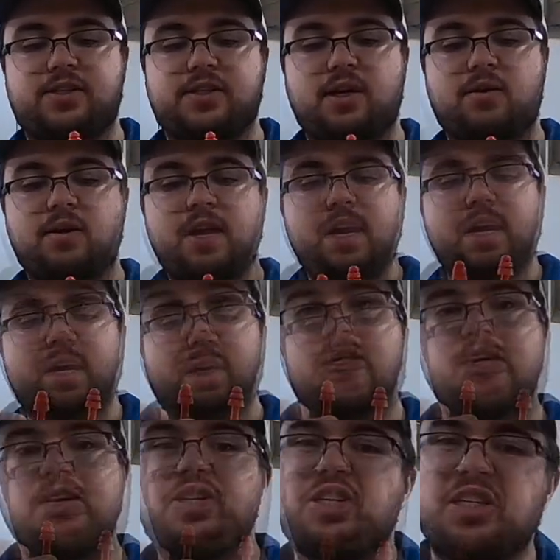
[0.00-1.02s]
So
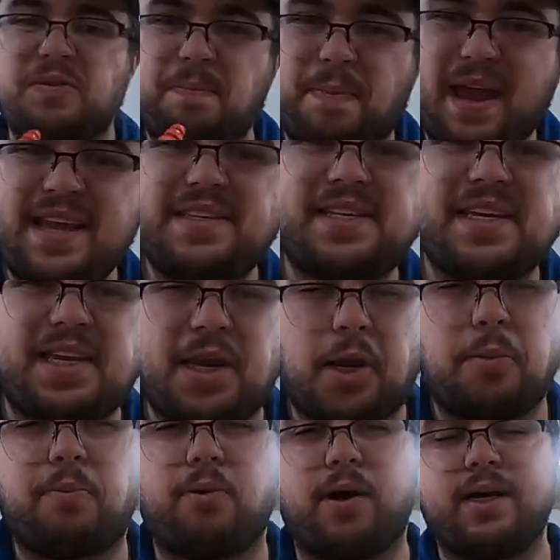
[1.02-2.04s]
just basic
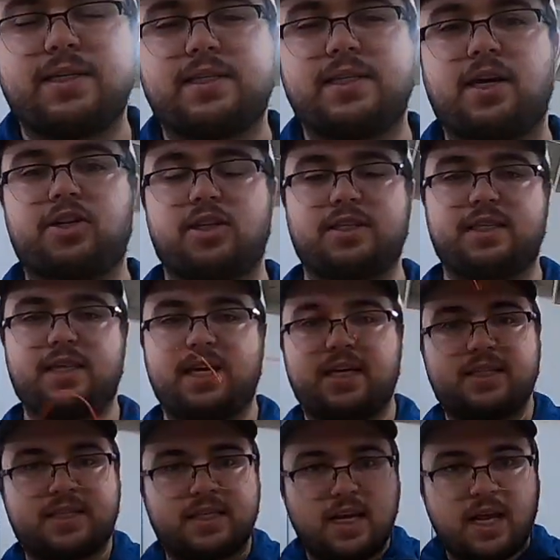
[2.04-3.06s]
earplugs such as
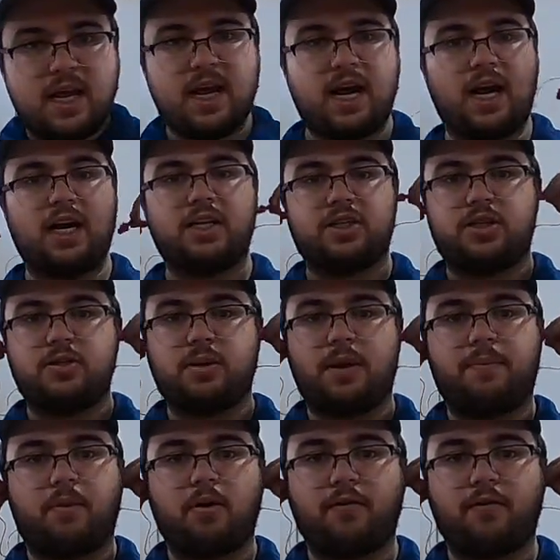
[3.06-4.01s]
this do a